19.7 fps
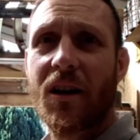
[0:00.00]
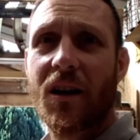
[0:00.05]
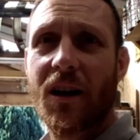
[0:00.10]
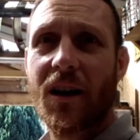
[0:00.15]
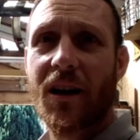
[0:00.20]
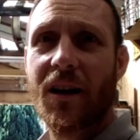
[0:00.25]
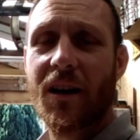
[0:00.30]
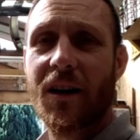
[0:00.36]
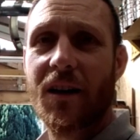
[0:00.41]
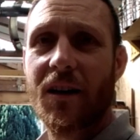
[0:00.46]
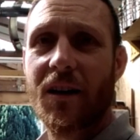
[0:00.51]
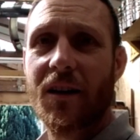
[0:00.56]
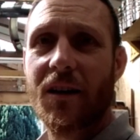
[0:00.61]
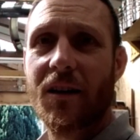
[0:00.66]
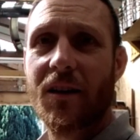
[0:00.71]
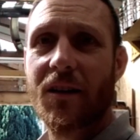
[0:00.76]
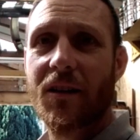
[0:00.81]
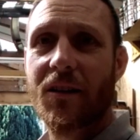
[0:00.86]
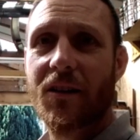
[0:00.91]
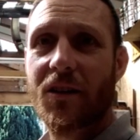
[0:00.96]

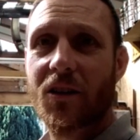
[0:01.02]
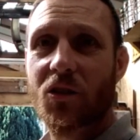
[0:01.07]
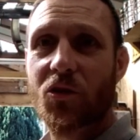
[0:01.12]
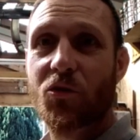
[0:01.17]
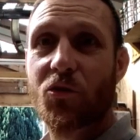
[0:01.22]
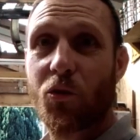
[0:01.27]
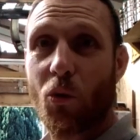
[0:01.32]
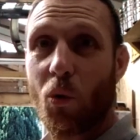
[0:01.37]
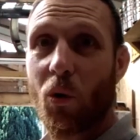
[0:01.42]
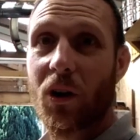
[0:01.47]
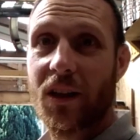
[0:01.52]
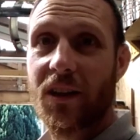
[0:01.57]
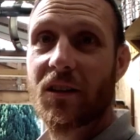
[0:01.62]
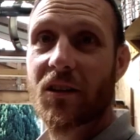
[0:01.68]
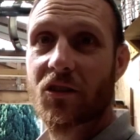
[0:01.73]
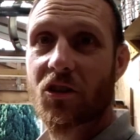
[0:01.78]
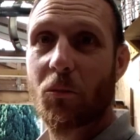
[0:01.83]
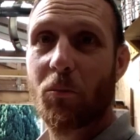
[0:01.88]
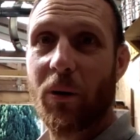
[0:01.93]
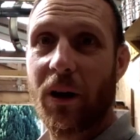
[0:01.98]
there's 4
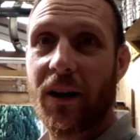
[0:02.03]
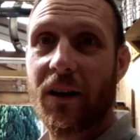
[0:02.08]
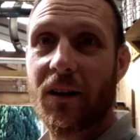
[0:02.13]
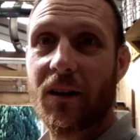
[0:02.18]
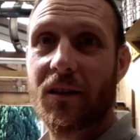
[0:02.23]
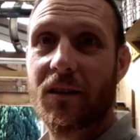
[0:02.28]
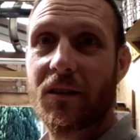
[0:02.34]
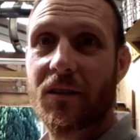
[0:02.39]
litres of paint.